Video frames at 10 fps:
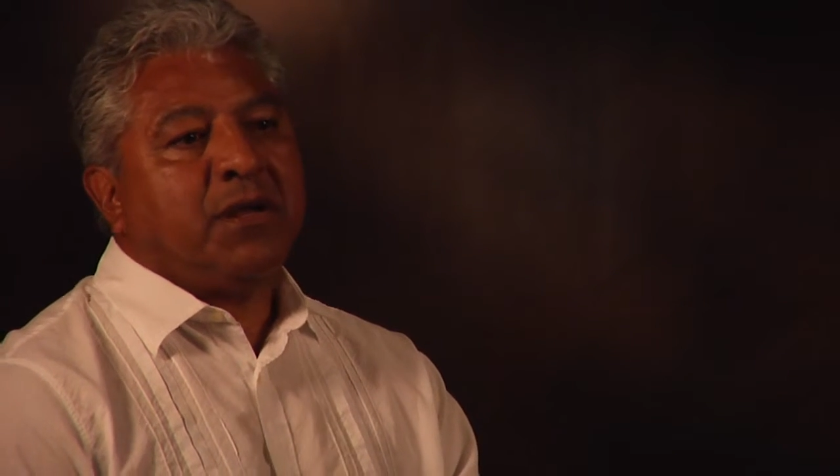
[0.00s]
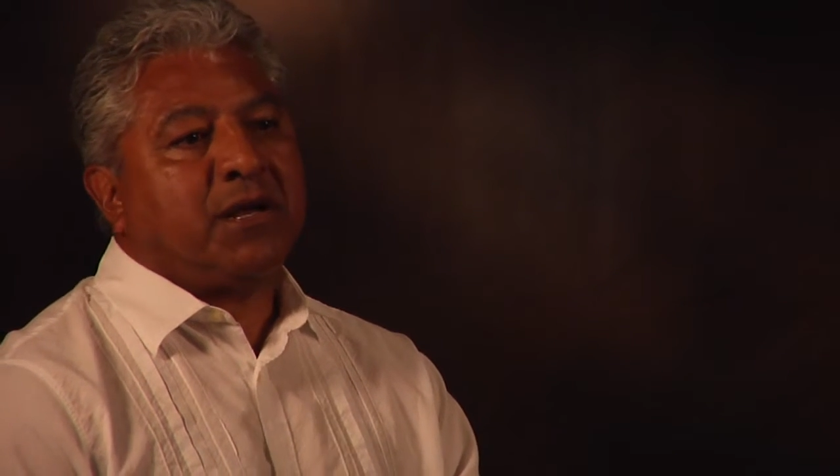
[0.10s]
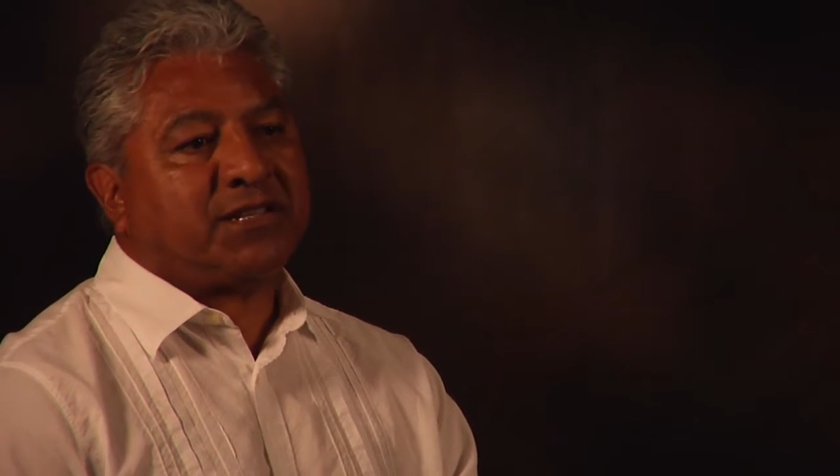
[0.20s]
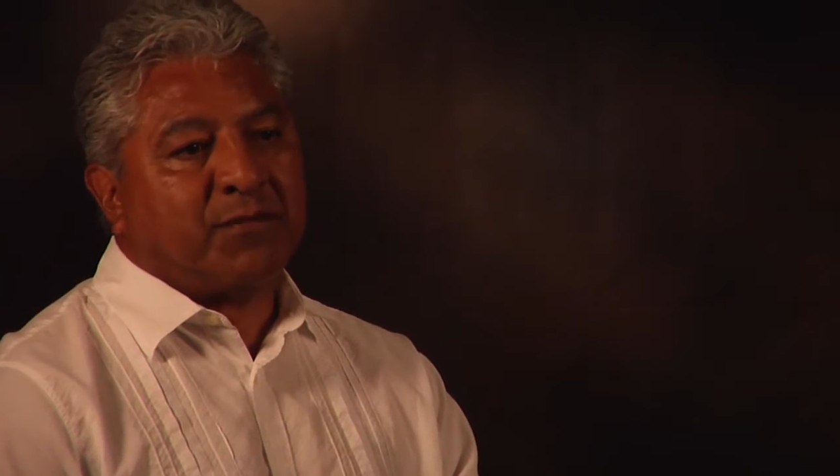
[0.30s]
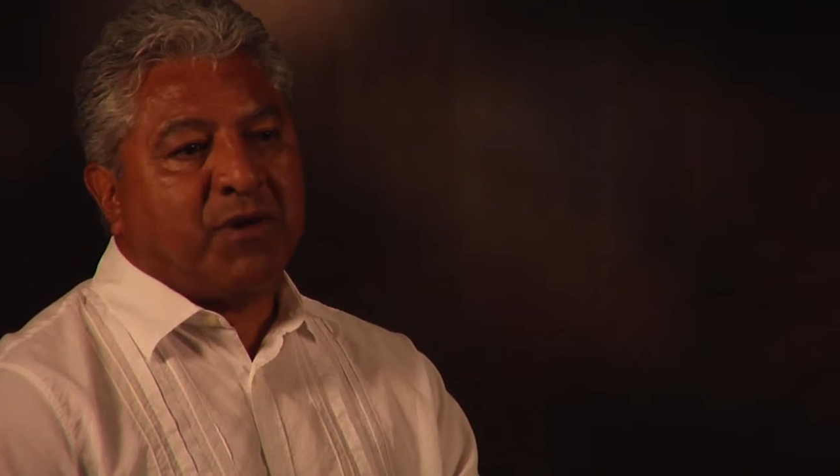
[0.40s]

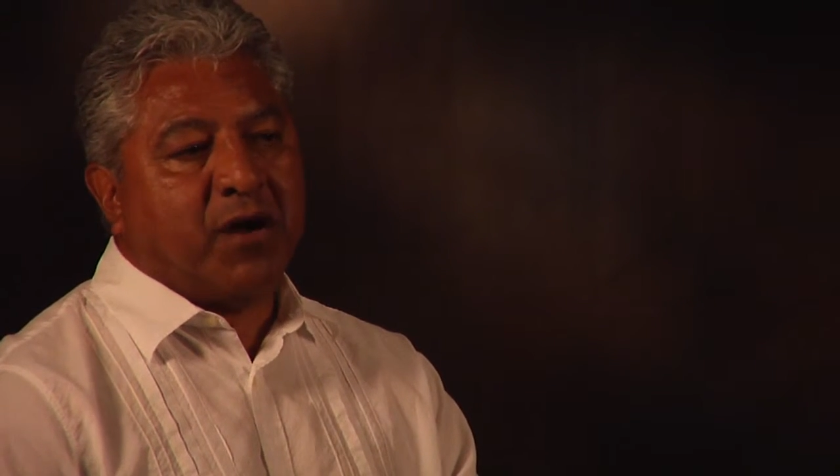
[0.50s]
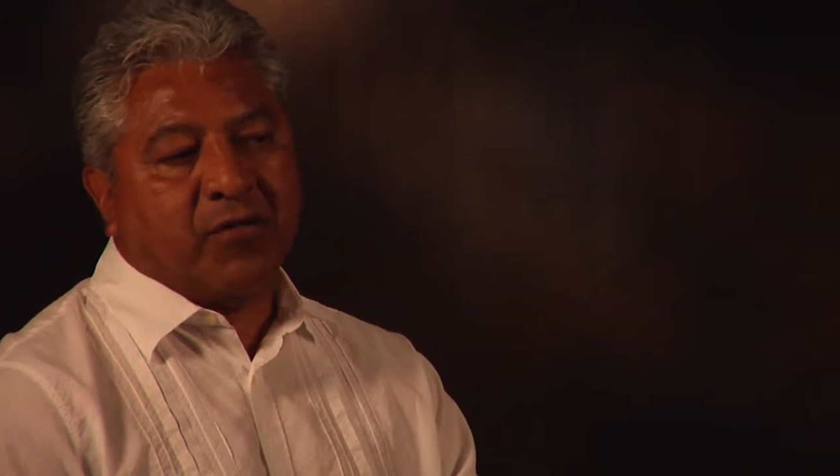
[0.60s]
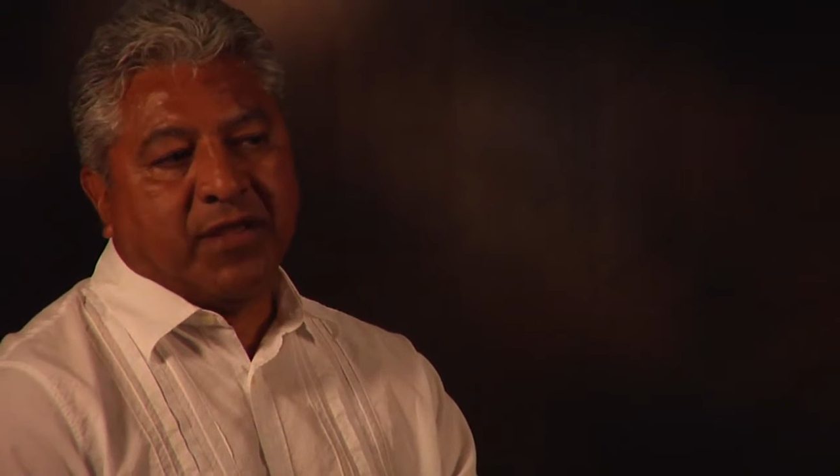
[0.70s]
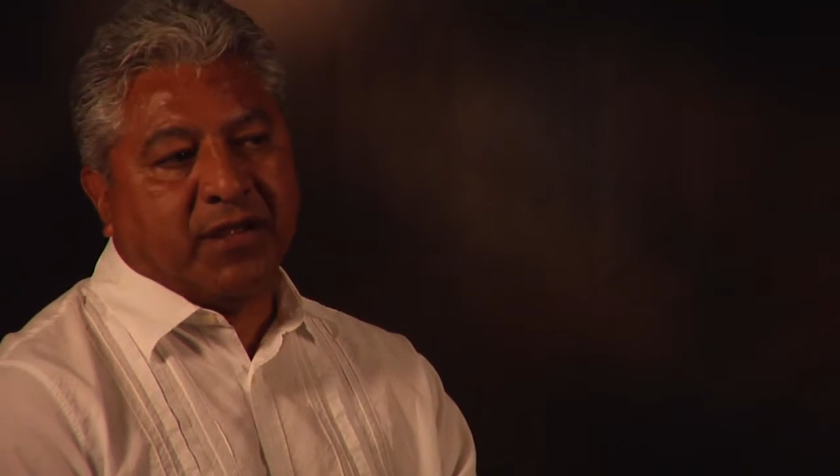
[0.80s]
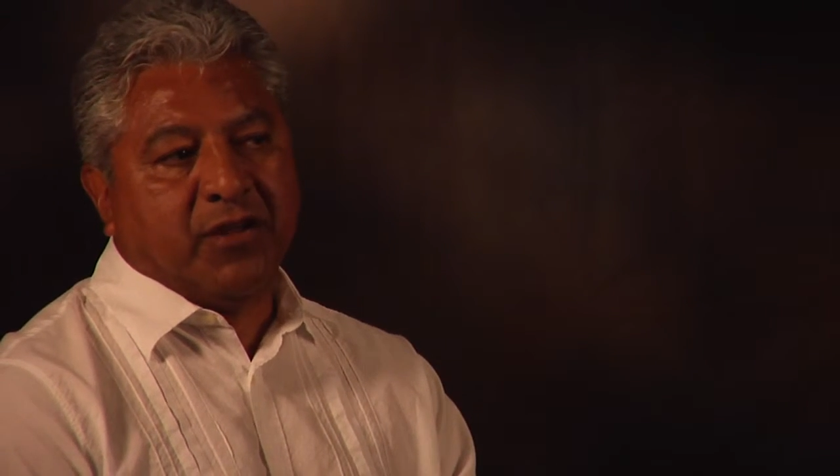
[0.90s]
as a model
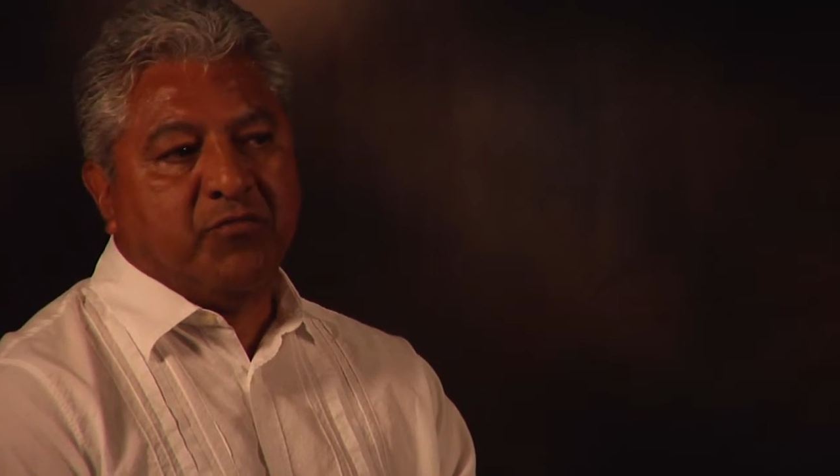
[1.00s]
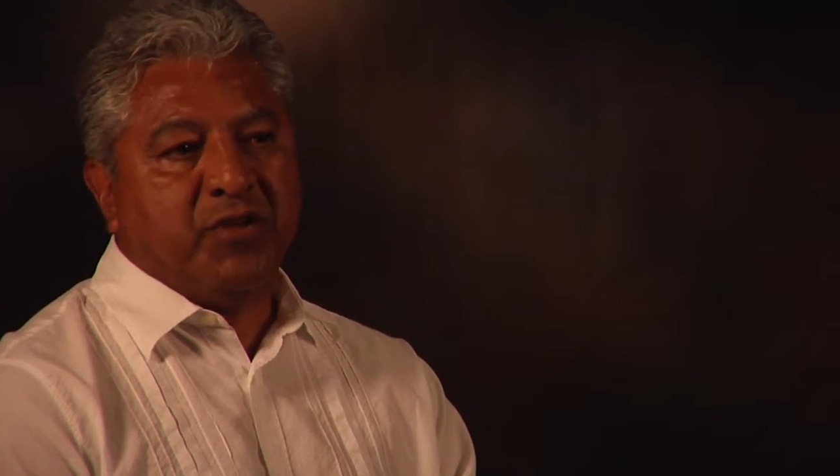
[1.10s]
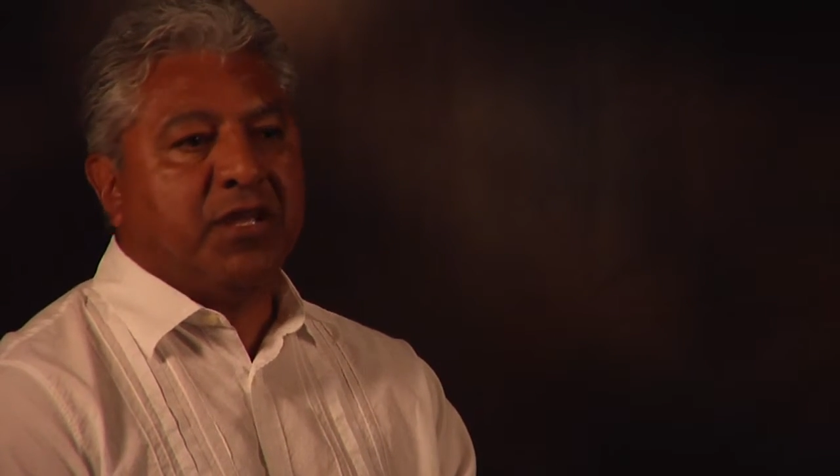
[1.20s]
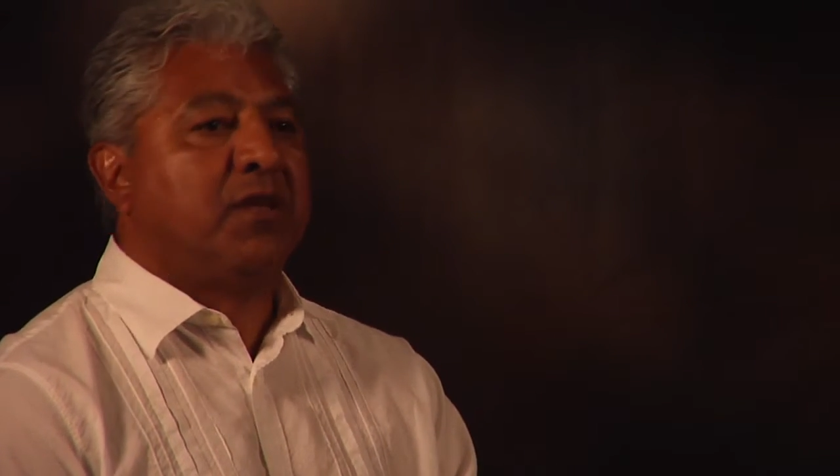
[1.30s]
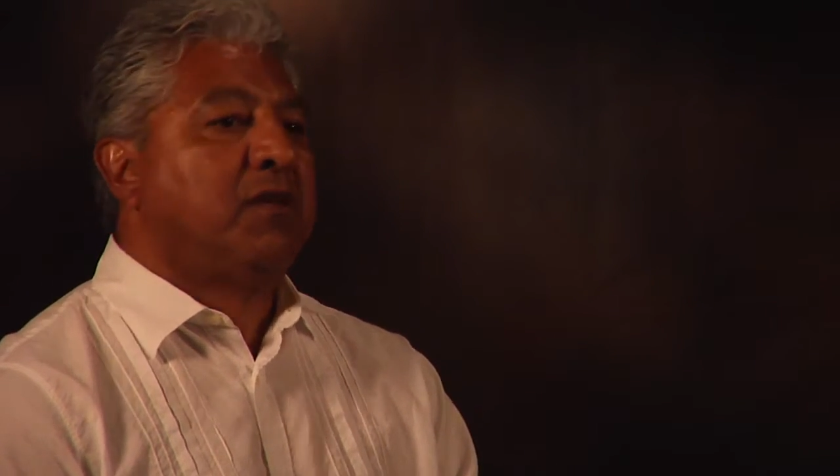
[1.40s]
that could
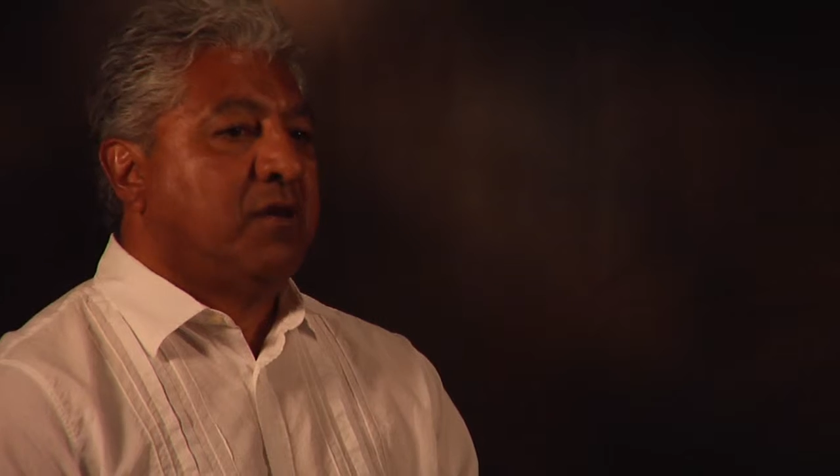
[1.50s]
be